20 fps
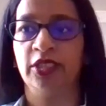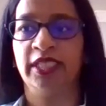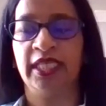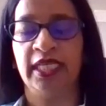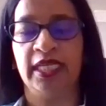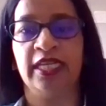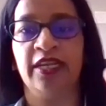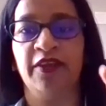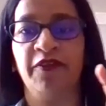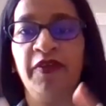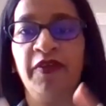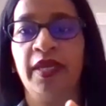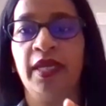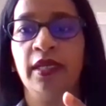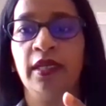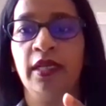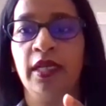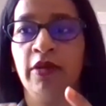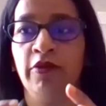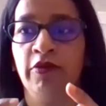
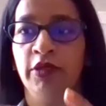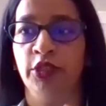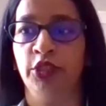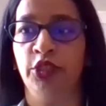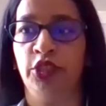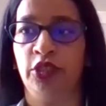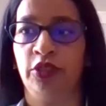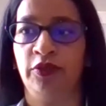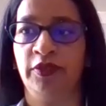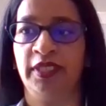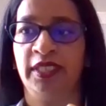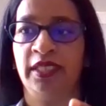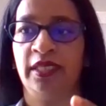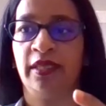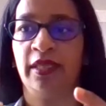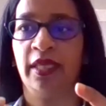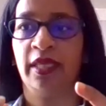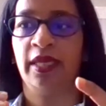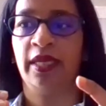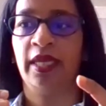significantly reduce
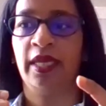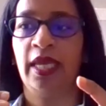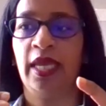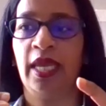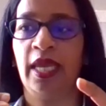the